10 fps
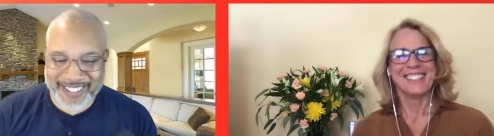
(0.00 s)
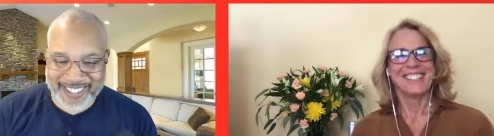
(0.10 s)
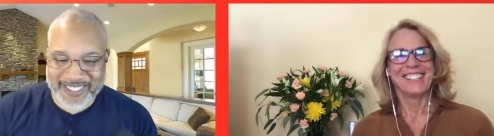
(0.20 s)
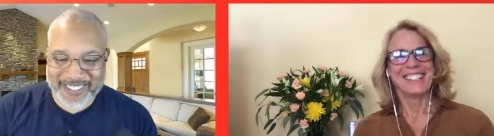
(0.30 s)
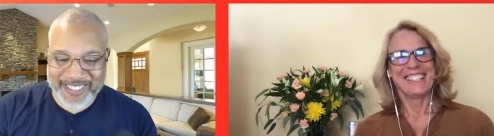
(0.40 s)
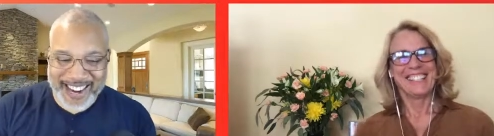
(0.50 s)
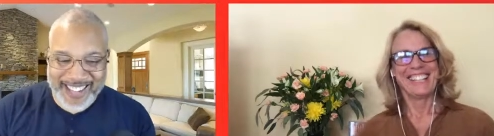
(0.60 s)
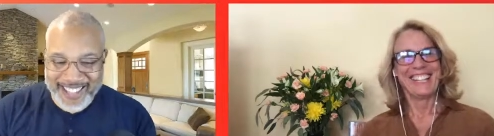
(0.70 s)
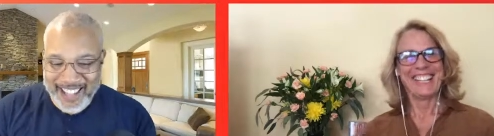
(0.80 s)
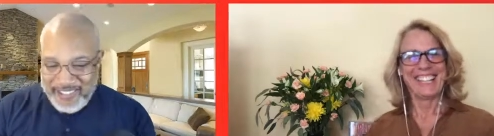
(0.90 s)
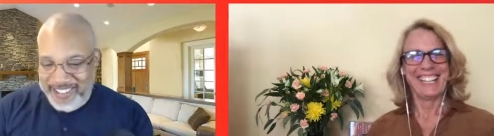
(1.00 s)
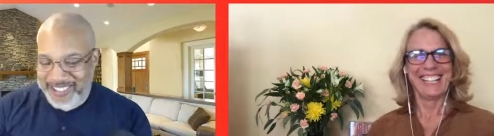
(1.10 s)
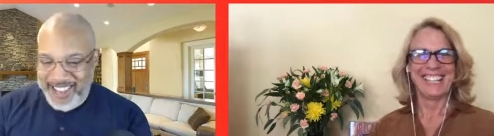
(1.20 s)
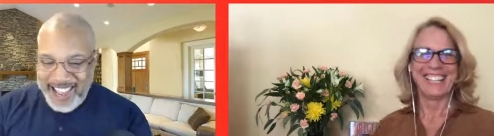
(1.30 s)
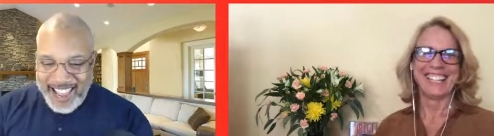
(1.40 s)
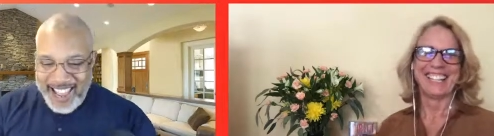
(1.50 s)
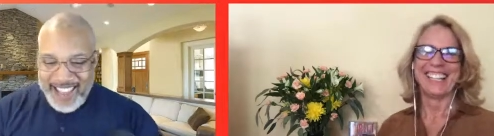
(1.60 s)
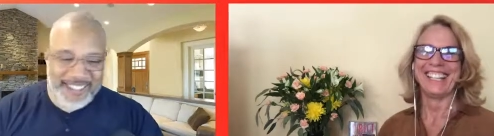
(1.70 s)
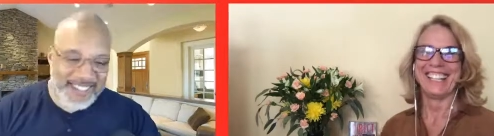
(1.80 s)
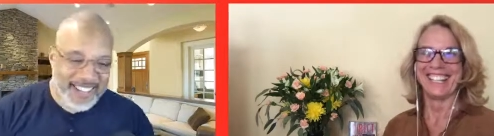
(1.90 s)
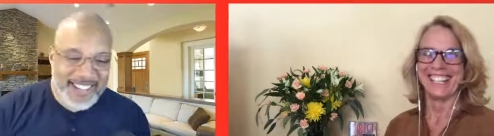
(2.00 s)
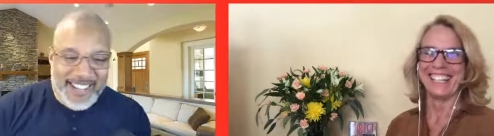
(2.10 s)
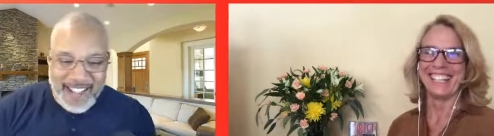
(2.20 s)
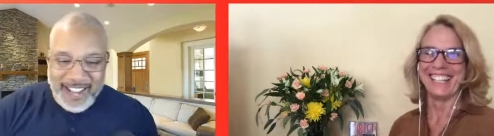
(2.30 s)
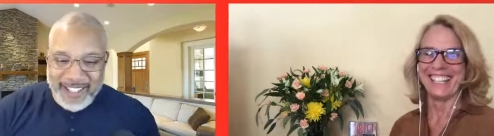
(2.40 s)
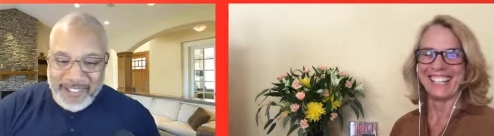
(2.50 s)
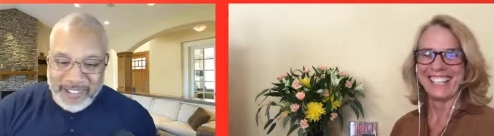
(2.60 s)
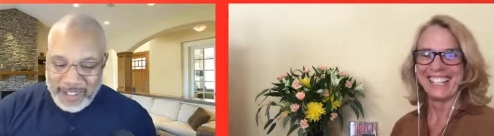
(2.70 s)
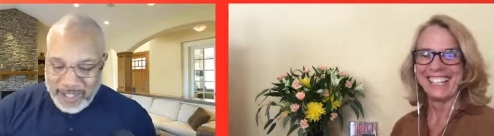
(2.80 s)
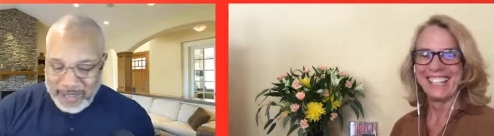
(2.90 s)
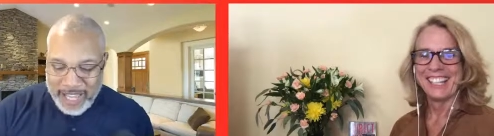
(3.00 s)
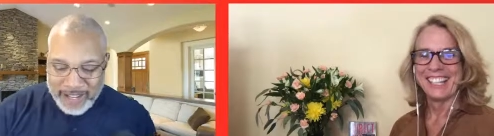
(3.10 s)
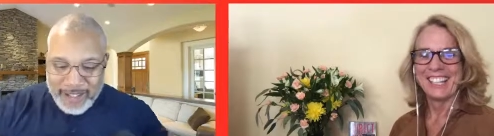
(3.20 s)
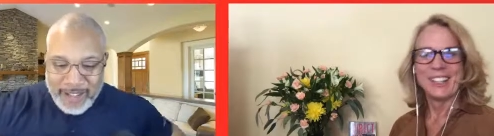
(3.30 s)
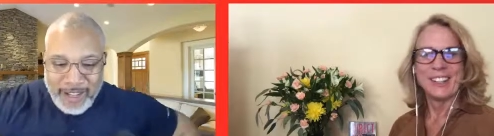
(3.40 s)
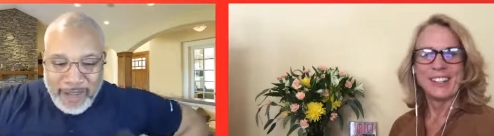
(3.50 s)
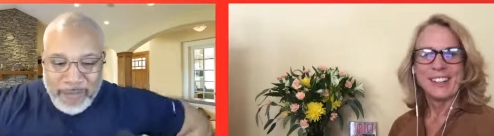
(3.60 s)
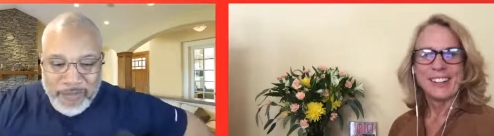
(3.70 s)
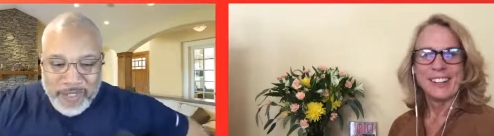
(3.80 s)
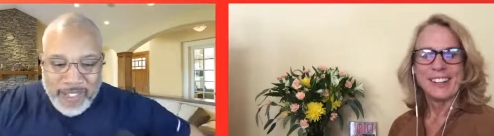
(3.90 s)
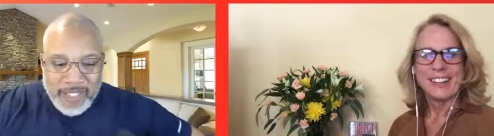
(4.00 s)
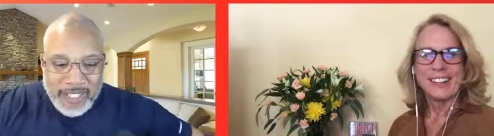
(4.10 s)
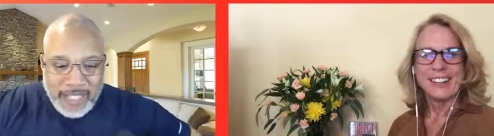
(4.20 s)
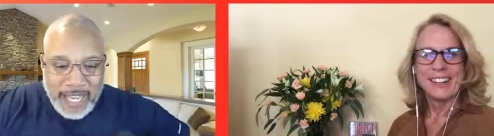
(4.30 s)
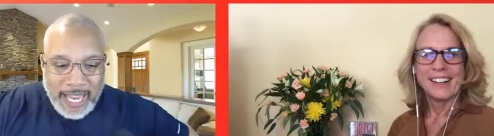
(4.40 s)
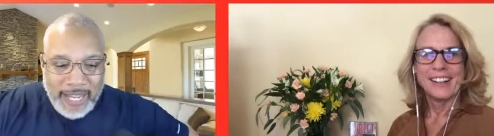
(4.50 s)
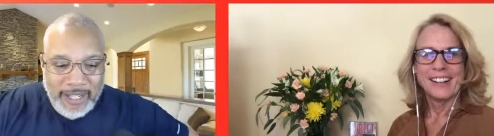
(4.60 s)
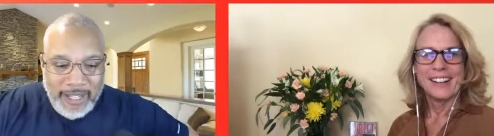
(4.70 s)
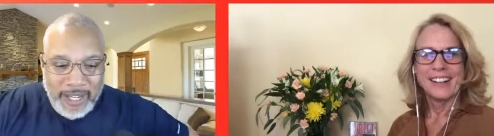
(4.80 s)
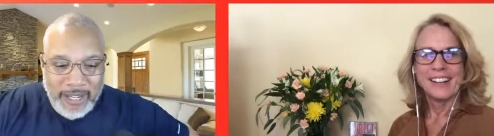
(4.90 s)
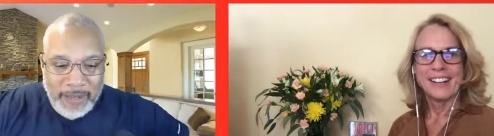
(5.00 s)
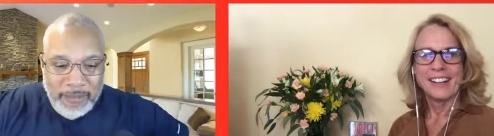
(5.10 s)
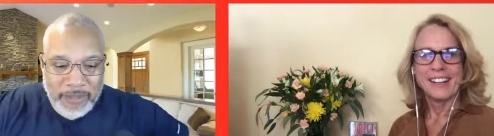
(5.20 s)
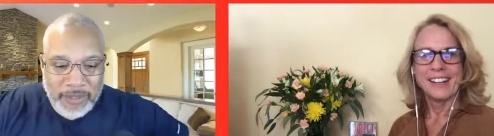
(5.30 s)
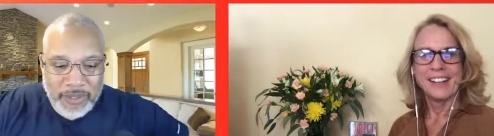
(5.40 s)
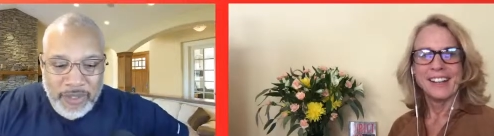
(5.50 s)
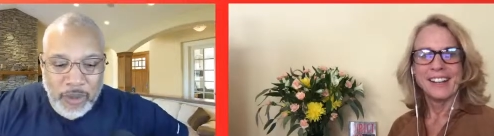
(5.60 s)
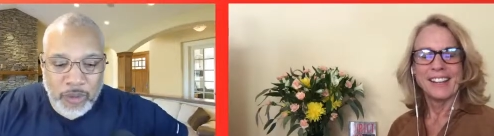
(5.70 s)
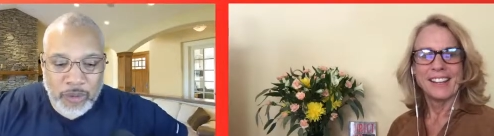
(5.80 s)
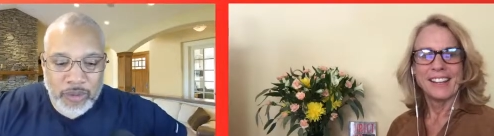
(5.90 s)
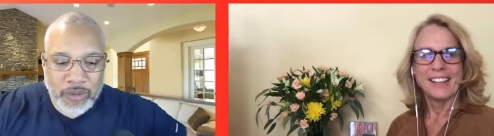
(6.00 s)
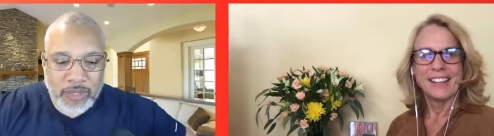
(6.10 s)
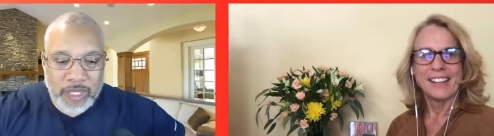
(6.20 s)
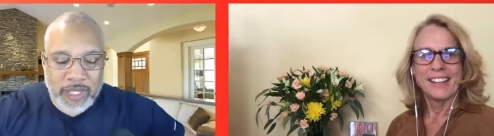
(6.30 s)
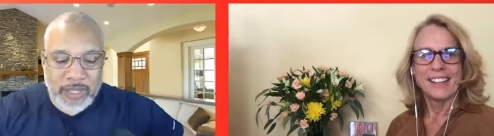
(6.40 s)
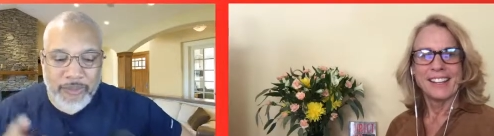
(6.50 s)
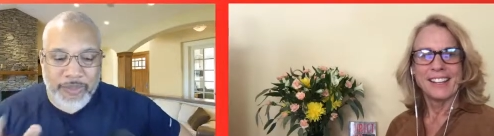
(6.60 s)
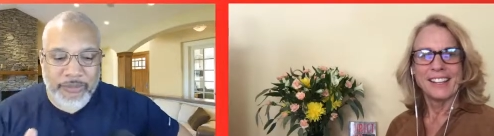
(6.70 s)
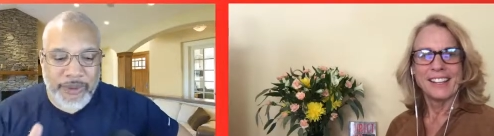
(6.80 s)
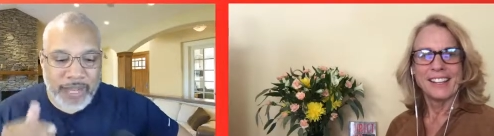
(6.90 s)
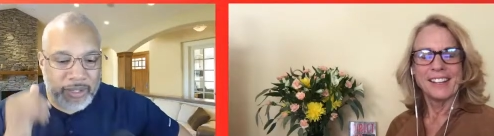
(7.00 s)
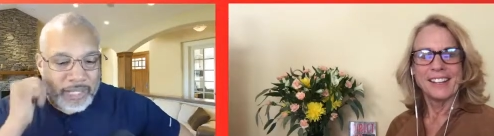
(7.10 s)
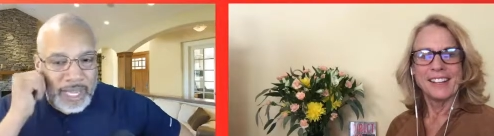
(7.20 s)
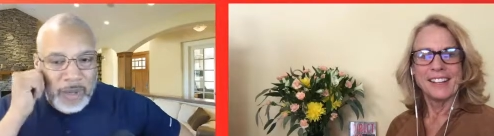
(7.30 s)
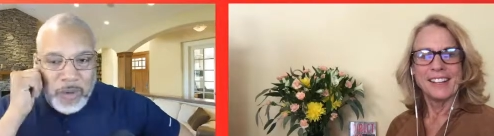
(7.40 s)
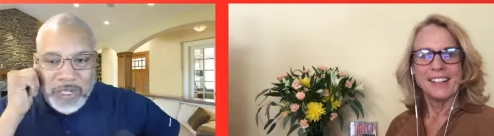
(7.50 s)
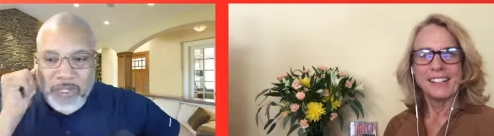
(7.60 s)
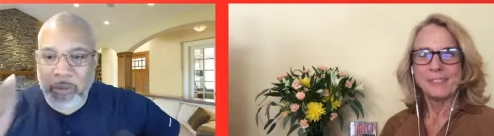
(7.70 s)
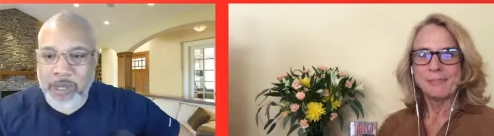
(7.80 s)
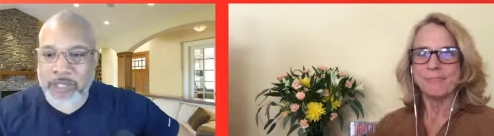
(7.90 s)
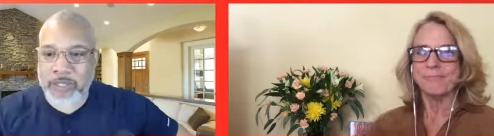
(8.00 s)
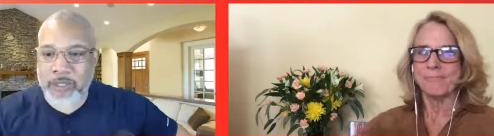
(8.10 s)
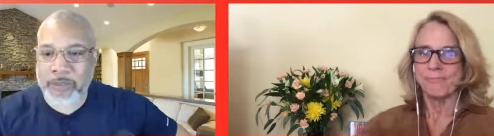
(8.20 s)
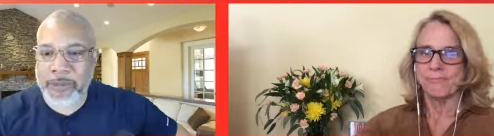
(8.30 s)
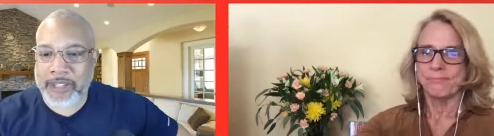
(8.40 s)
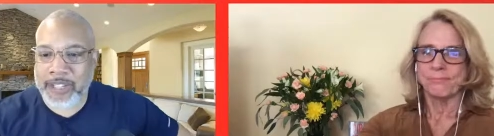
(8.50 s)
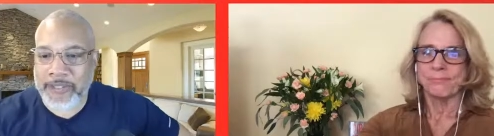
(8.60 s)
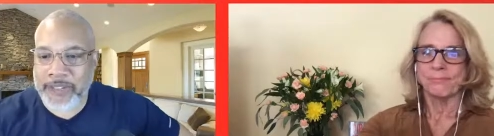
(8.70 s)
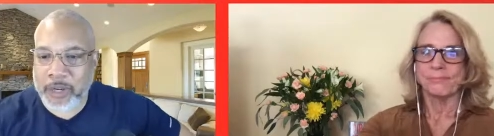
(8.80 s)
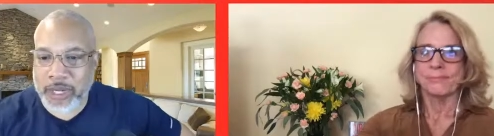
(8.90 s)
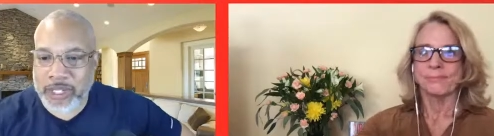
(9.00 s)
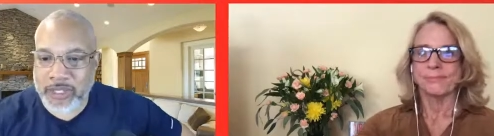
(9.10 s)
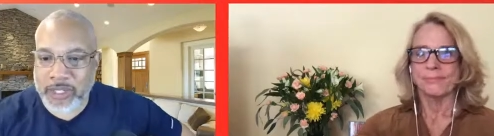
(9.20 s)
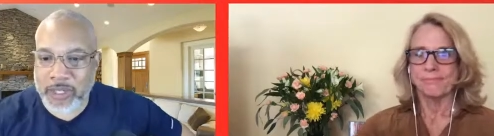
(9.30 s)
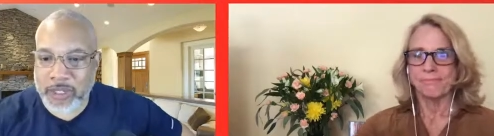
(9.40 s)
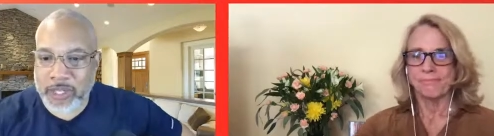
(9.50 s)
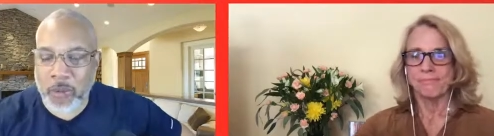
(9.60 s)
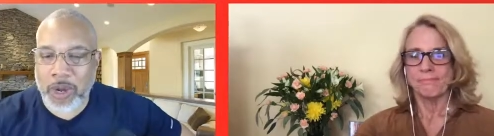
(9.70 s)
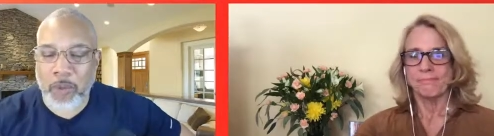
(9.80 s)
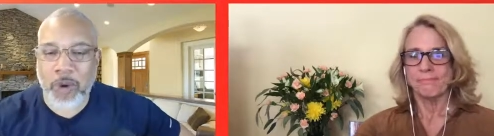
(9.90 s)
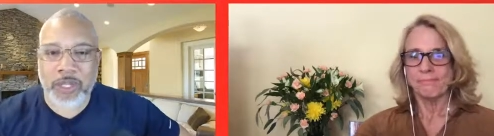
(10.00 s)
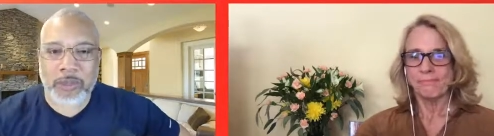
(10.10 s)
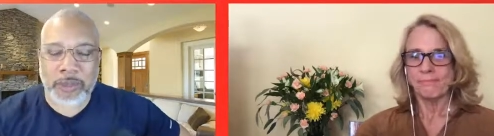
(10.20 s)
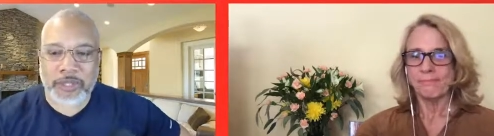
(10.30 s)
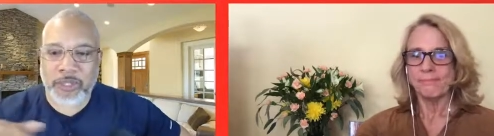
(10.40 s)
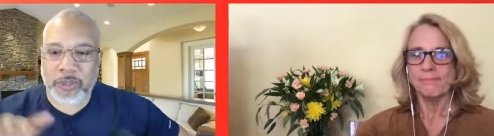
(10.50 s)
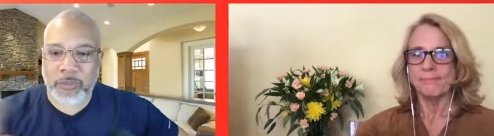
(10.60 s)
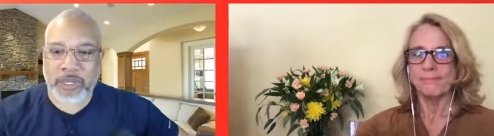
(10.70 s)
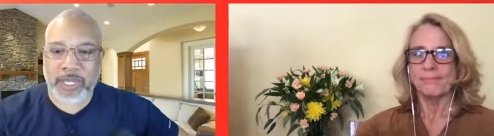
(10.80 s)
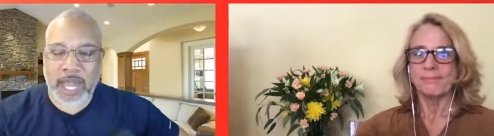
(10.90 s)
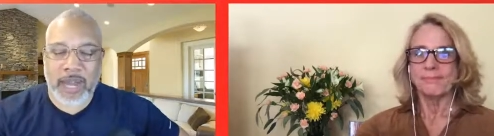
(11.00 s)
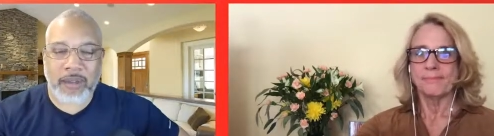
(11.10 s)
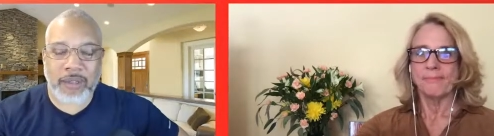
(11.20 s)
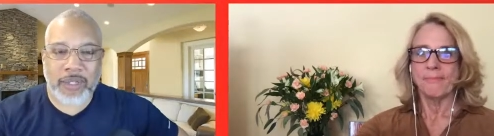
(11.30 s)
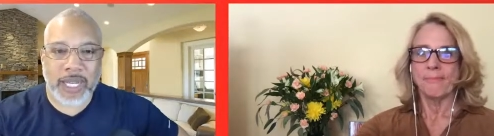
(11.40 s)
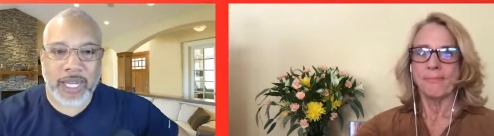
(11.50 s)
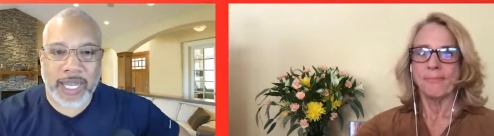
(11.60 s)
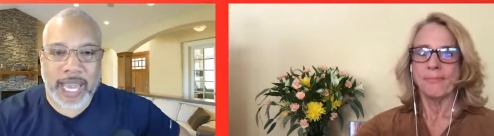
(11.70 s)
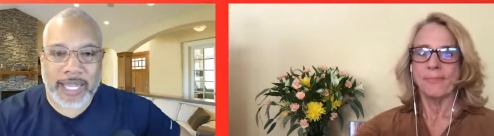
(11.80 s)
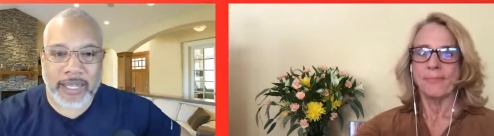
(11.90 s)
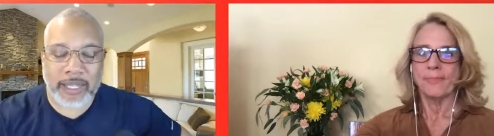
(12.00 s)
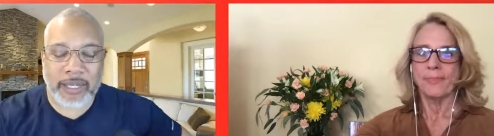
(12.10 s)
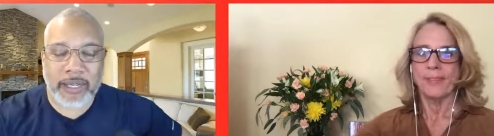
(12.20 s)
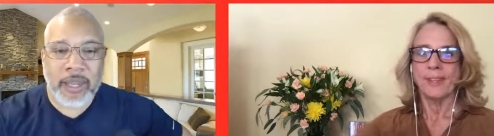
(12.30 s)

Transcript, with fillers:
Speaker 1: so great. I love it. Yay! uh, love that. Love that. Um, and um, so the the final thing I want to do, I to. Does anybody else have any questions on here? Because I want you to make sure that you're putting out uh, Kathleen.